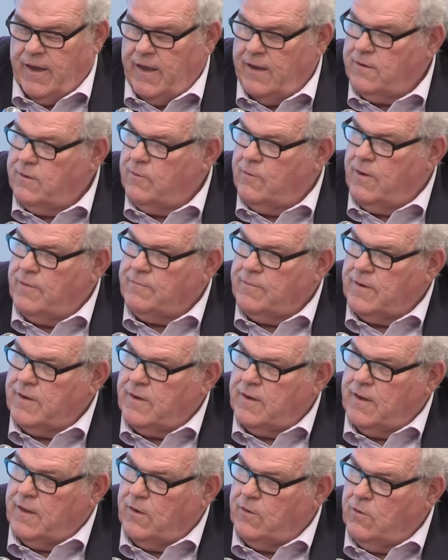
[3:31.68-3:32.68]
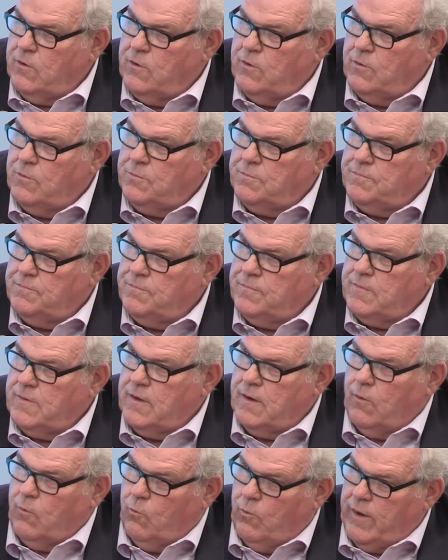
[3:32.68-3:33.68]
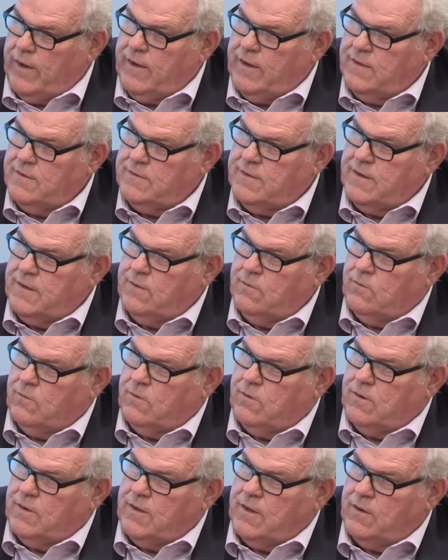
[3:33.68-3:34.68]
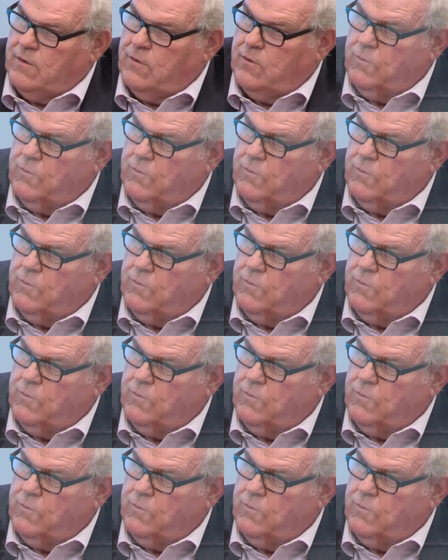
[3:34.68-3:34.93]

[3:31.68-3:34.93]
And you have a new wing, is it, or a new